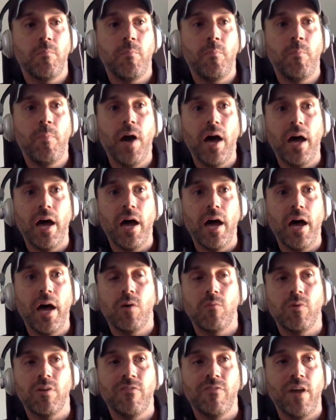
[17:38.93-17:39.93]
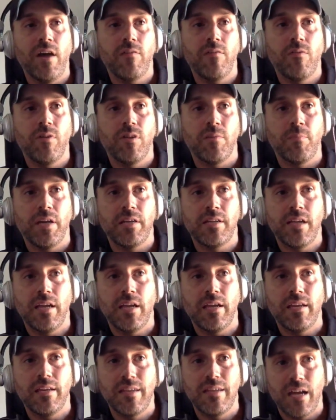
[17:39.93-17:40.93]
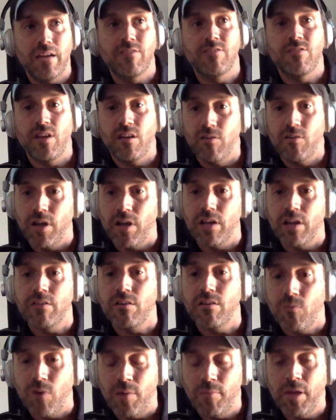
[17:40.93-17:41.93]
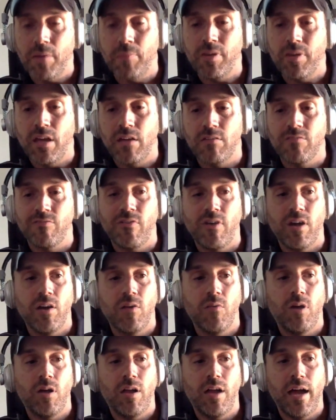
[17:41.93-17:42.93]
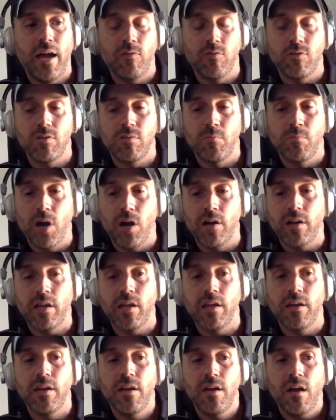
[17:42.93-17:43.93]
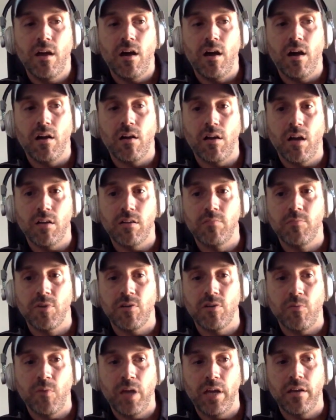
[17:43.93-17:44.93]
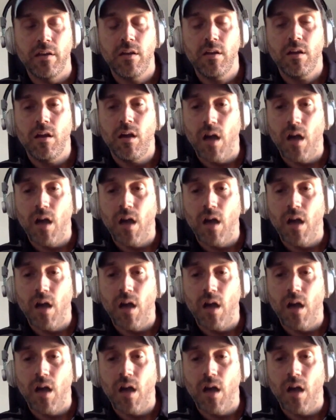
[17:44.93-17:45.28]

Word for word: But what we found was by taking next-generation web application firewall out to market, our customers went,